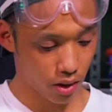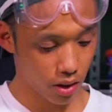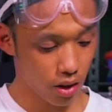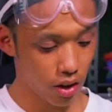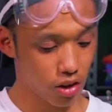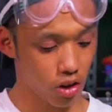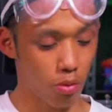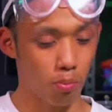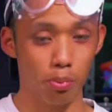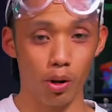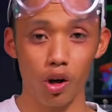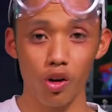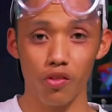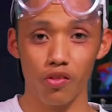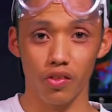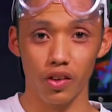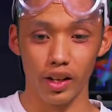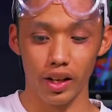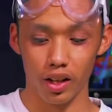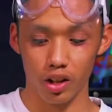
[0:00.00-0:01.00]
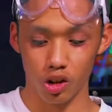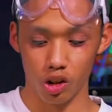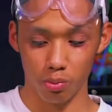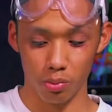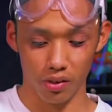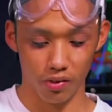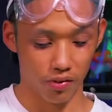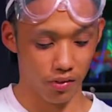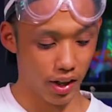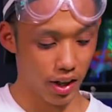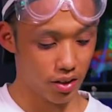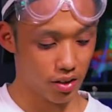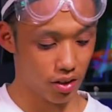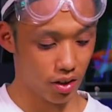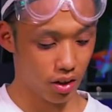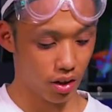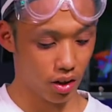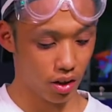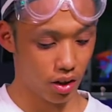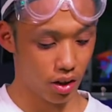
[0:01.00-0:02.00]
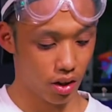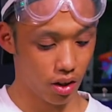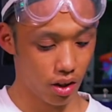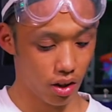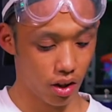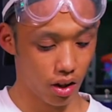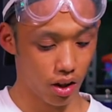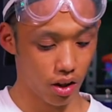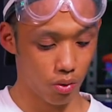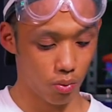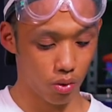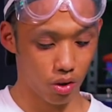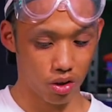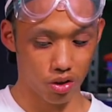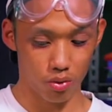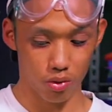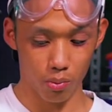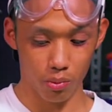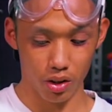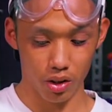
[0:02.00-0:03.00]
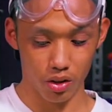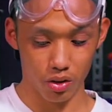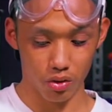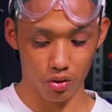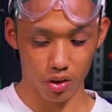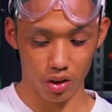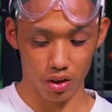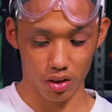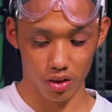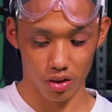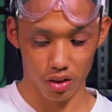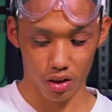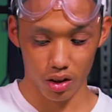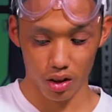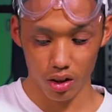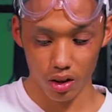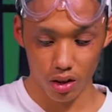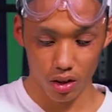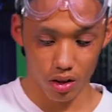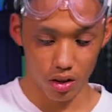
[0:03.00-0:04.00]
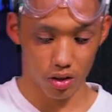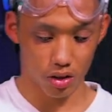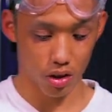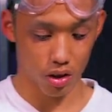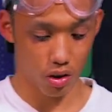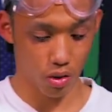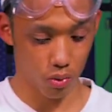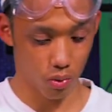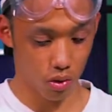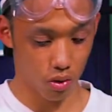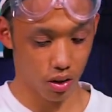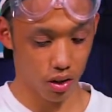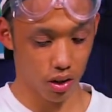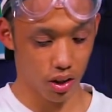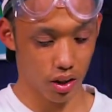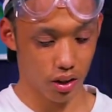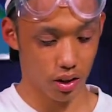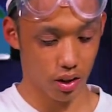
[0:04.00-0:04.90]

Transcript: So both legs should be facing inwards when we do this. So we'll connect